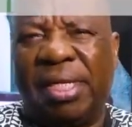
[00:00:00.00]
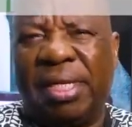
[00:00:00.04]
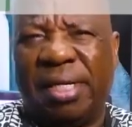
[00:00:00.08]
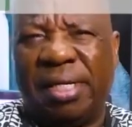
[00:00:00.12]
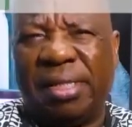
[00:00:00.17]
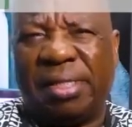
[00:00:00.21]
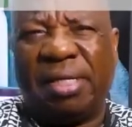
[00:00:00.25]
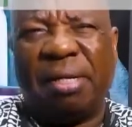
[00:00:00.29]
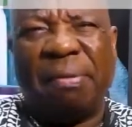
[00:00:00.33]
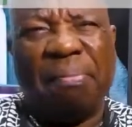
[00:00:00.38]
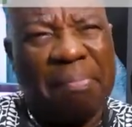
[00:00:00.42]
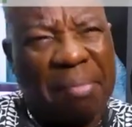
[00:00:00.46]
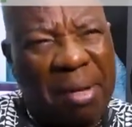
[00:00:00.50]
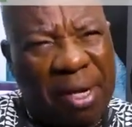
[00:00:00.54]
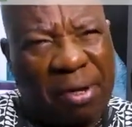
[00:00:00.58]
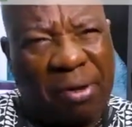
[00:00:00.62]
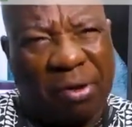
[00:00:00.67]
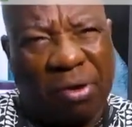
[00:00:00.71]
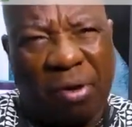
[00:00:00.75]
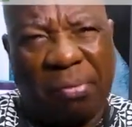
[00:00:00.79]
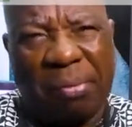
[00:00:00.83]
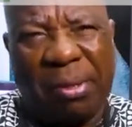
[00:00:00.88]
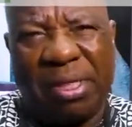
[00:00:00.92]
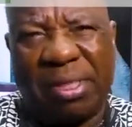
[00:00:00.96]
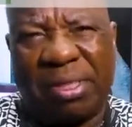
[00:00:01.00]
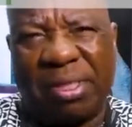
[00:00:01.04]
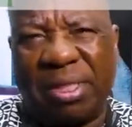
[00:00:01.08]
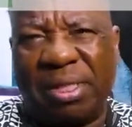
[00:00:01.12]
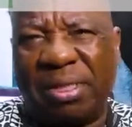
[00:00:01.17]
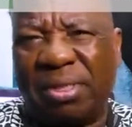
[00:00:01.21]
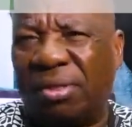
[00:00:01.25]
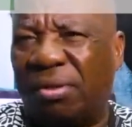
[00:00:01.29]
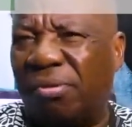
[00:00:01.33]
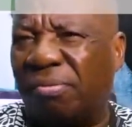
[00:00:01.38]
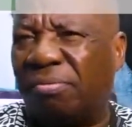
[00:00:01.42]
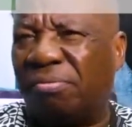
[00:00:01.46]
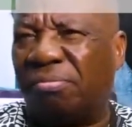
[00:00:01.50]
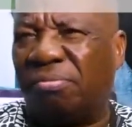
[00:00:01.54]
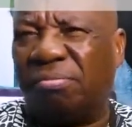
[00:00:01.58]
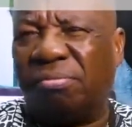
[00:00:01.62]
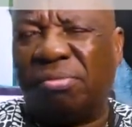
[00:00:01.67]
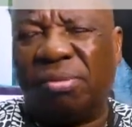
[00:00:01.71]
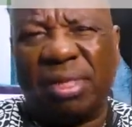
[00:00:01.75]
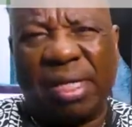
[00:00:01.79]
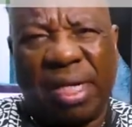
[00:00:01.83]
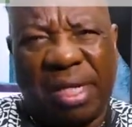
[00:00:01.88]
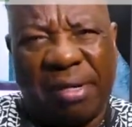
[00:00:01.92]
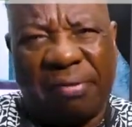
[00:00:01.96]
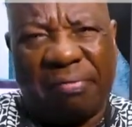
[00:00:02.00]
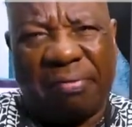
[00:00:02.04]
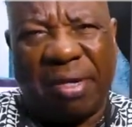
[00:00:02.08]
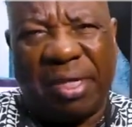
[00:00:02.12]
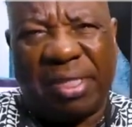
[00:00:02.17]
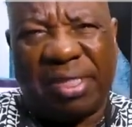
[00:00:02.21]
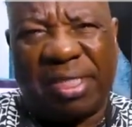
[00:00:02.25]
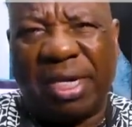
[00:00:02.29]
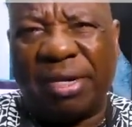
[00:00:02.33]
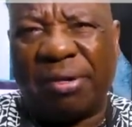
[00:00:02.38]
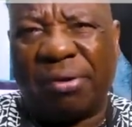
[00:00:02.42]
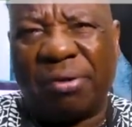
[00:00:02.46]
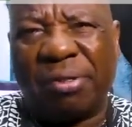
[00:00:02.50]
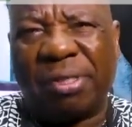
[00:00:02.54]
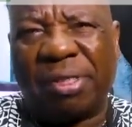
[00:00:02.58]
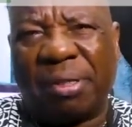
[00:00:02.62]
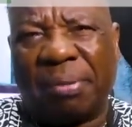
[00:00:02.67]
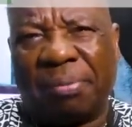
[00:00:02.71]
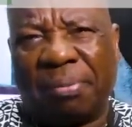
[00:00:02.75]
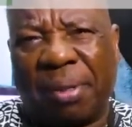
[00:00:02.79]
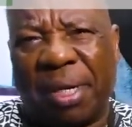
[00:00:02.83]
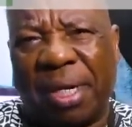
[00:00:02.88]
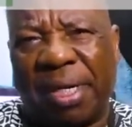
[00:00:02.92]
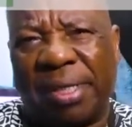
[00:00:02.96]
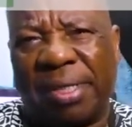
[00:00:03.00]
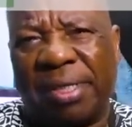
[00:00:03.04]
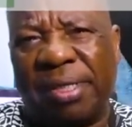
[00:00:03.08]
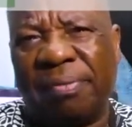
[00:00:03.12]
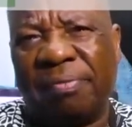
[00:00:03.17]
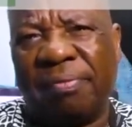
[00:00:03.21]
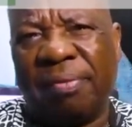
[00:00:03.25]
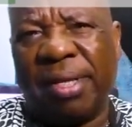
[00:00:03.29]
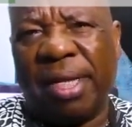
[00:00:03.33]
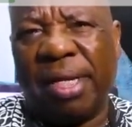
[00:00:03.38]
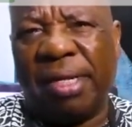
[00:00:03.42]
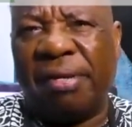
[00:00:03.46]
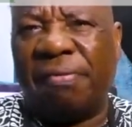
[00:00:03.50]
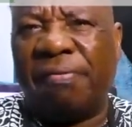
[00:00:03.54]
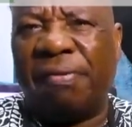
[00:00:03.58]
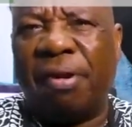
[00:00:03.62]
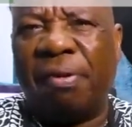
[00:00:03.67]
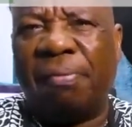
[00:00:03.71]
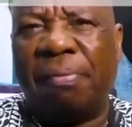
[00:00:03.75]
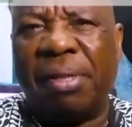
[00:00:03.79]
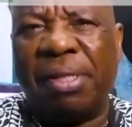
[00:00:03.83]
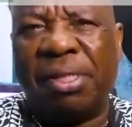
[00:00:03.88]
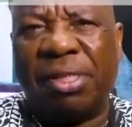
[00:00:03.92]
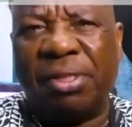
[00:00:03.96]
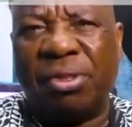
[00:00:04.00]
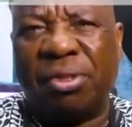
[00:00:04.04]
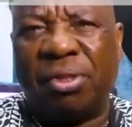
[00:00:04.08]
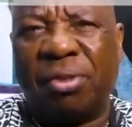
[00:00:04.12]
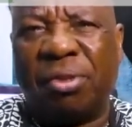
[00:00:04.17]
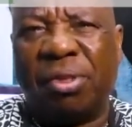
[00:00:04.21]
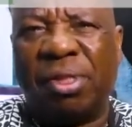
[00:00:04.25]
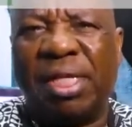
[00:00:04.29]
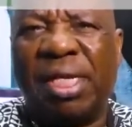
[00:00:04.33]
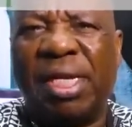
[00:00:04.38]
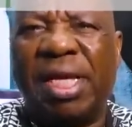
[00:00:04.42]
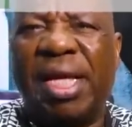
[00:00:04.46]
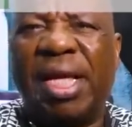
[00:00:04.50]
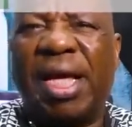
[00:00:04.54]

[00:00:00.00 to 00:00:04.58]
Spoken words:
He still makes commentaries on relevant and contemporary development issues.